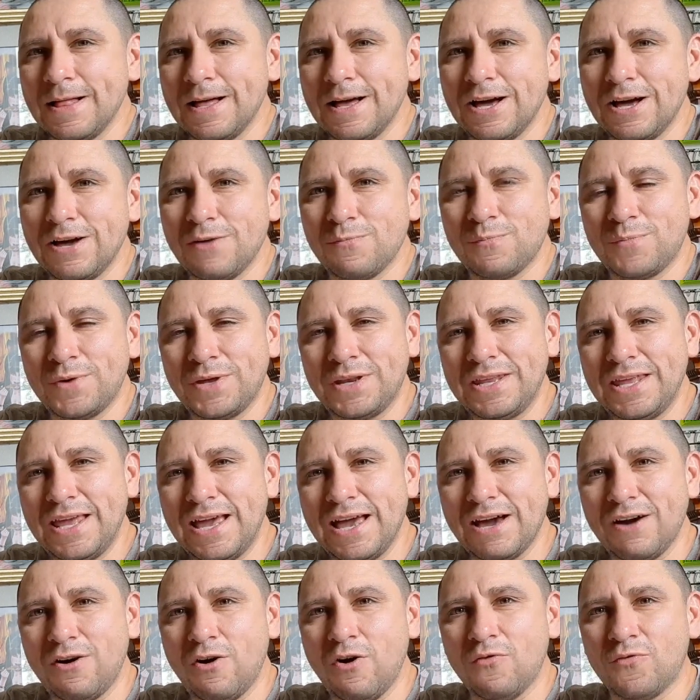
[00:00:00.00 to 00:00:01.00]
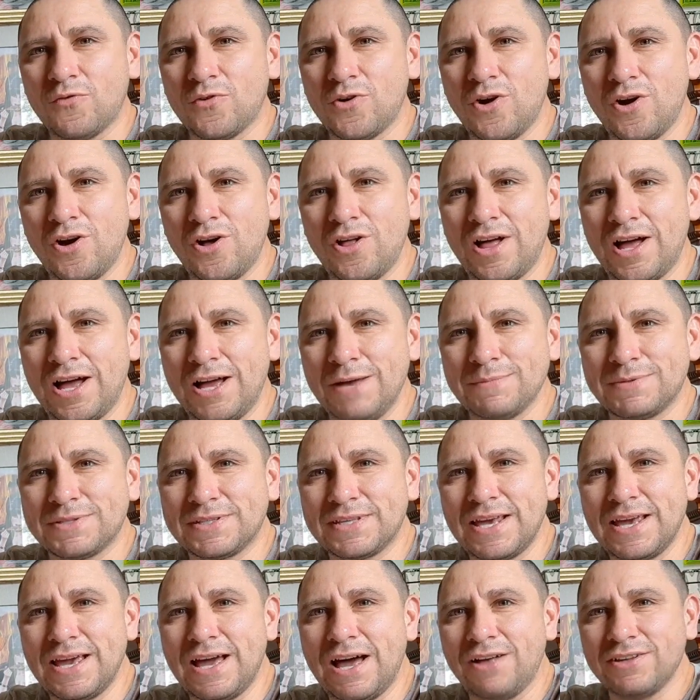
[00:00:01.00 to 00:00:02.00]
But yeah, overall,
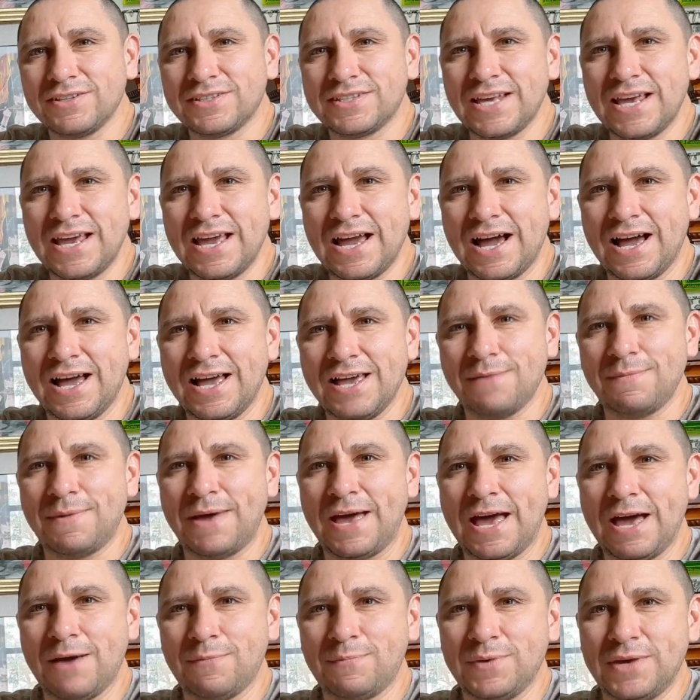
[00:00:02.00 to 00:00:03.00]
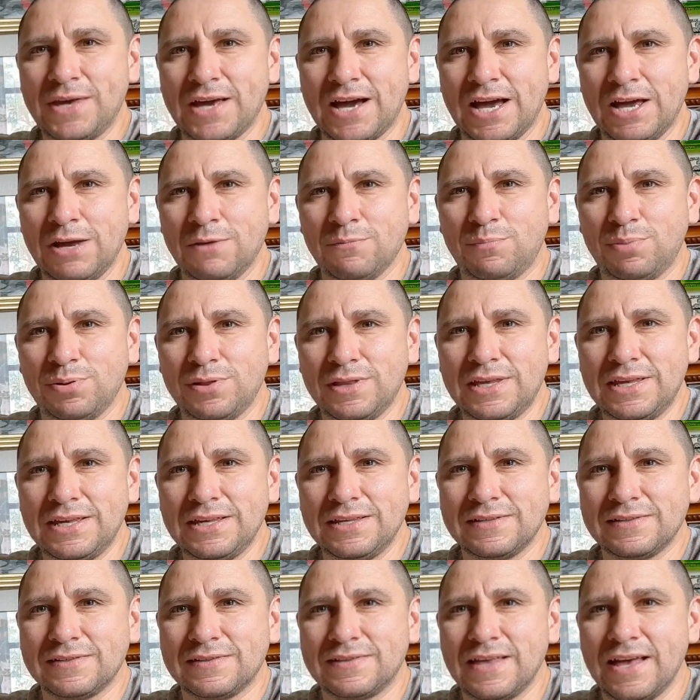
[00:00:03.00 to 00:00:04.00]
I'll say I am happy. I am
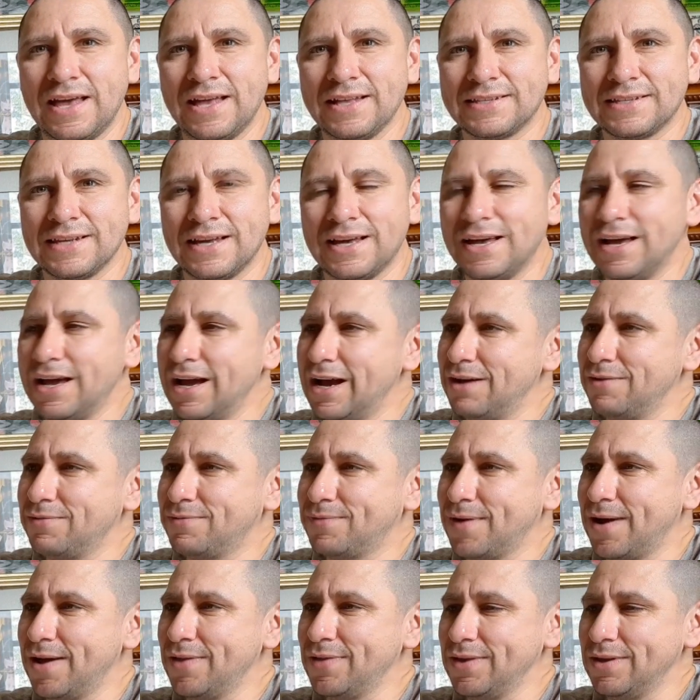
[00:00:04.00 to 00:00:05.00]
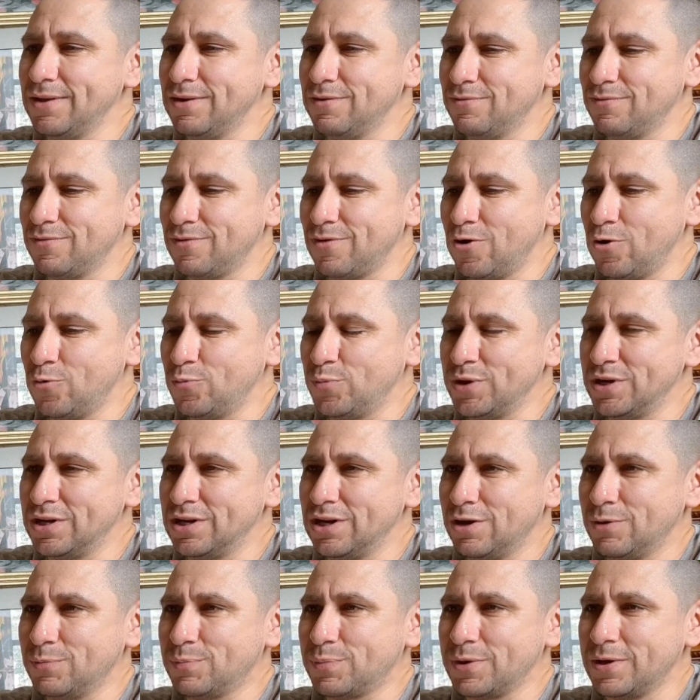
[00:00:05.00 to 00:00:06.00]
pleased that I finally opened
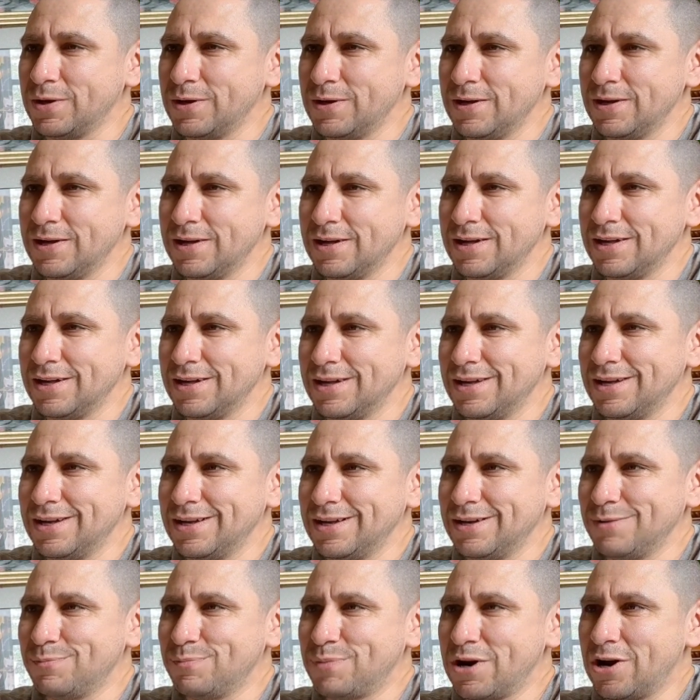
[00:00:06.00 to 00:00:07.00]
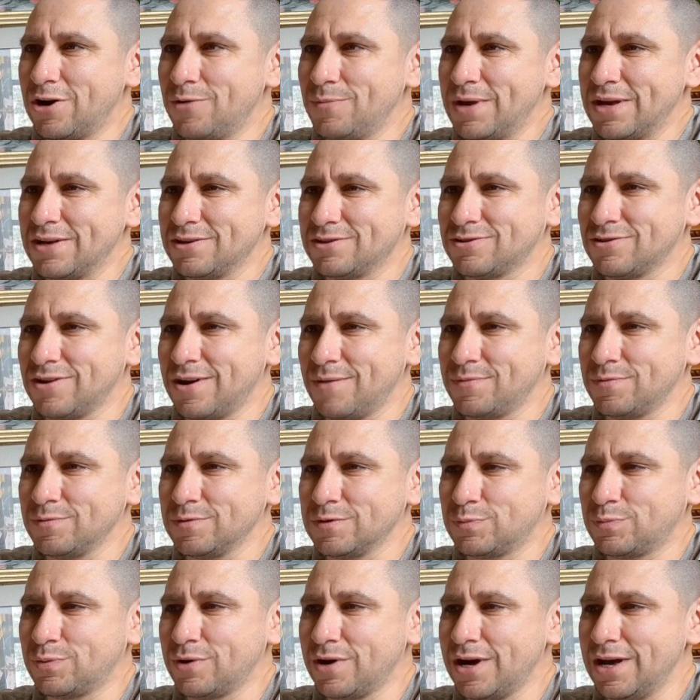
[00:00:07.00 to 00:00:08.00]
up Powermaster
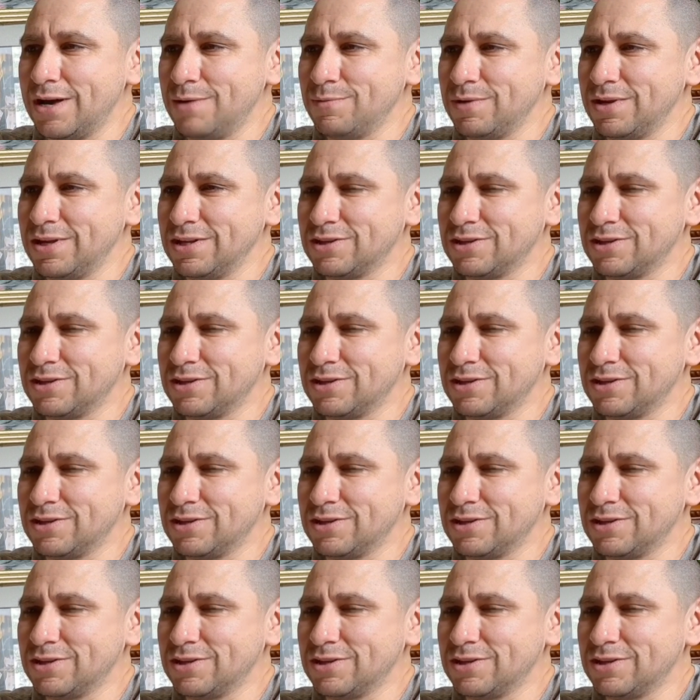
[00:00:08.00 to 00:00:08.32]
Optimus Prime.